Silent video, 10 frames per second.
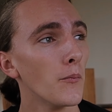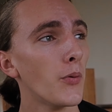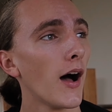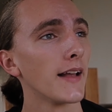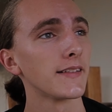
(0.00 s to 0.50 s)

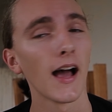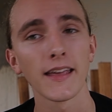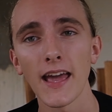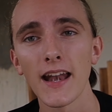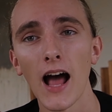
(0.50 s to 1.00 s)
but
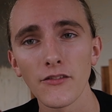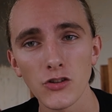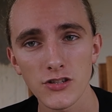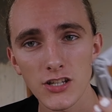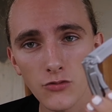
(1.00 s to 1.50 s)
again, I've
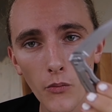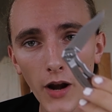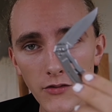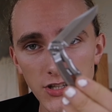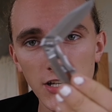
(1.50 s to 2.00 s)
used this one when
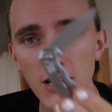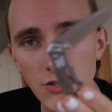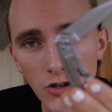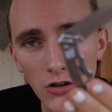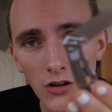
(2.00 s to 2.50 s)
I was in
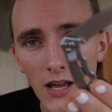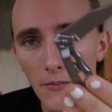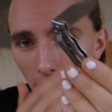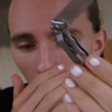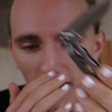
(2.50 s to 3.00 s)
Israel,
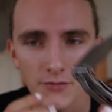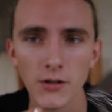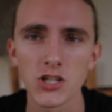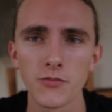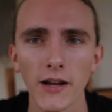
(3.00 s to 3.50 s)
but not as
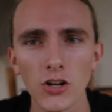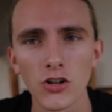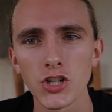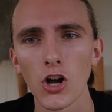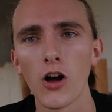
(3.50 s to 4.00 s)
much as my
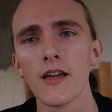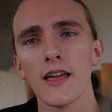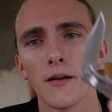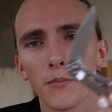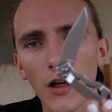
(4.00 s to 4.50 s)
Kershaw.
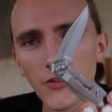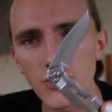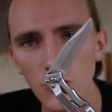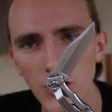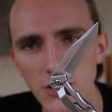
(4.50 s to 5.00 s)
But the
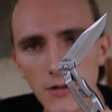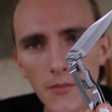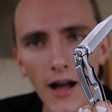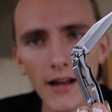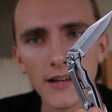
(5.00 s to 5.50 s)
story to me
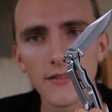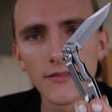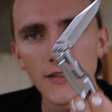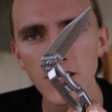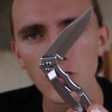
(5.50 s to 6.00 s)
behind
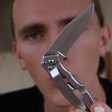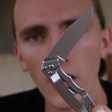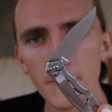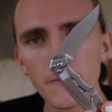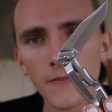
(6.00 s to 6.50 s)
this
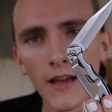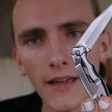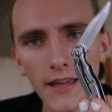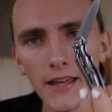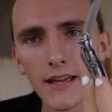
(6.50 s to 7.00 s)
one
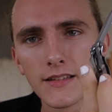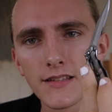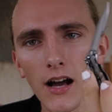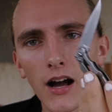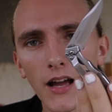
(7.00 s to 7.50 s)
is
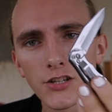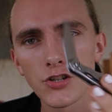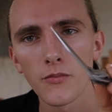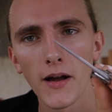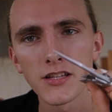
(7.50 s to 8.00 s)
it
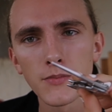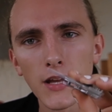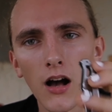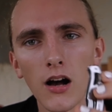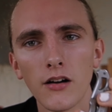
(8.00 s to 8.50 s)
just reminds
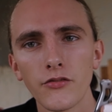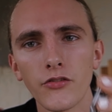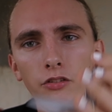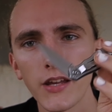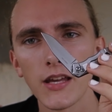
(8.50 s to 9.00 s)
me
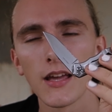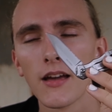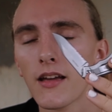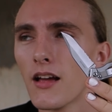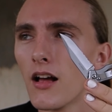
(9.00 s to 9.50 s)
of the
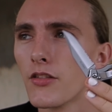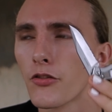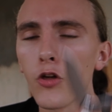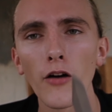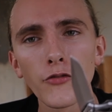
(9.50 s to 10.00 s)

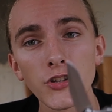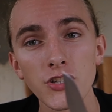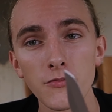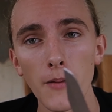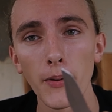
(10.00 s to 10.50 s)

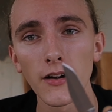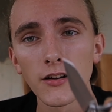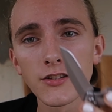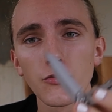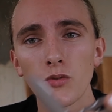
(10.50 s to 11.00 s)
thoughtfulness of my parents,